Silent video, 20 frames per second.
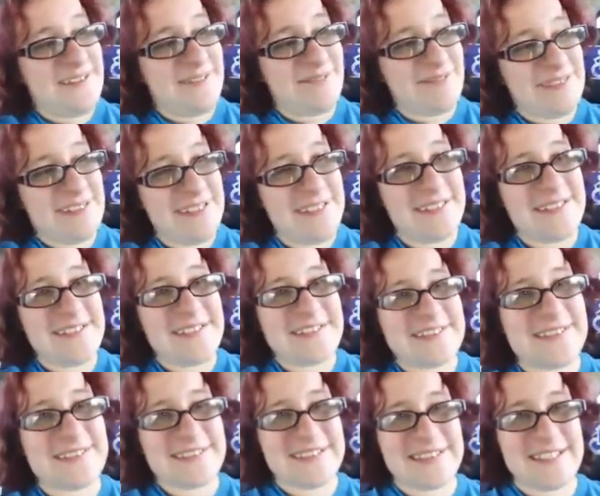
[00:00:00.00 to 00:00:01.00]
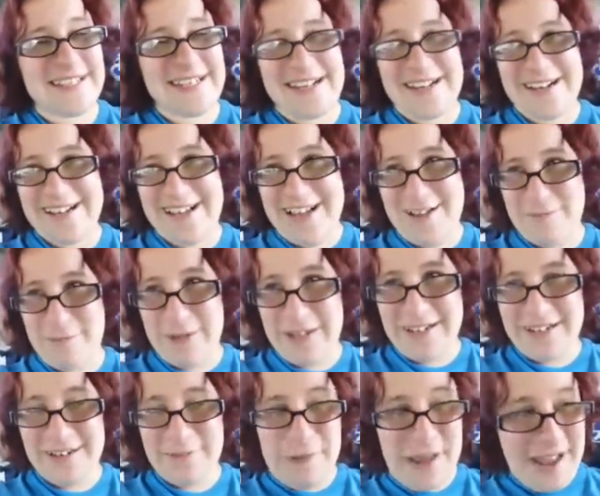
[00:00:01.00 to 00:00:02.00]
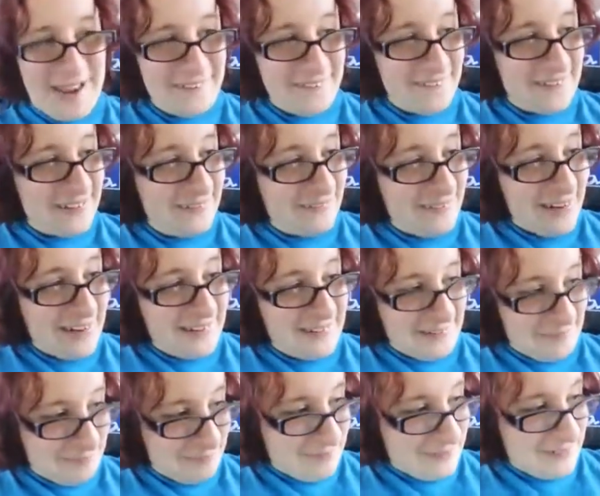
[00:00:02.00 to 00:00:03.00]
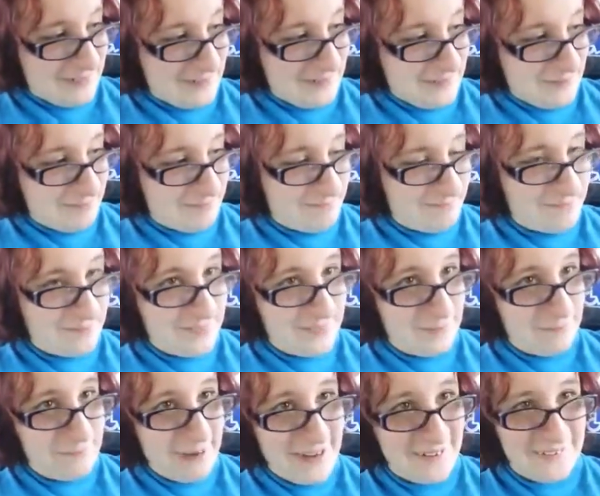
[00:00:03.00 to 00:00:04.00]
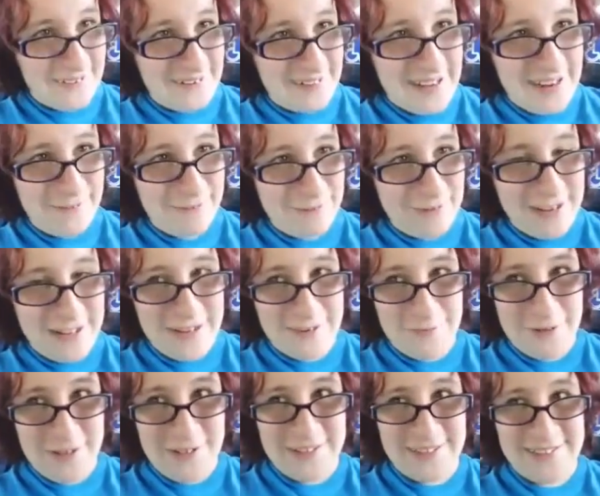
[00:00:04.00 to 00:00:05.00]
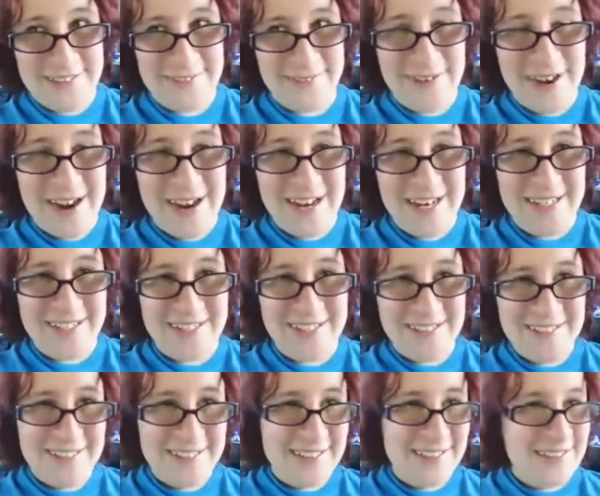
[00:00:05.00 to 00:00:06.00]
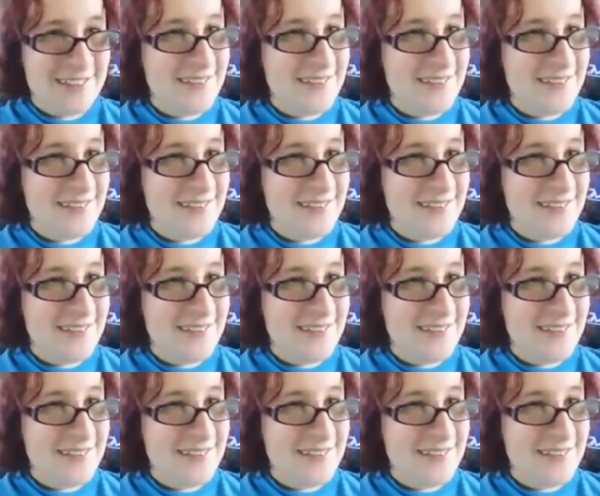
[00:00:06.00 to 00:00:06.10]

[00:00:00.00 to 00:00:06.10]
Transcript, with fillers: um, so that I have plenty of battery while I'm um, battery life while I'm on this ride.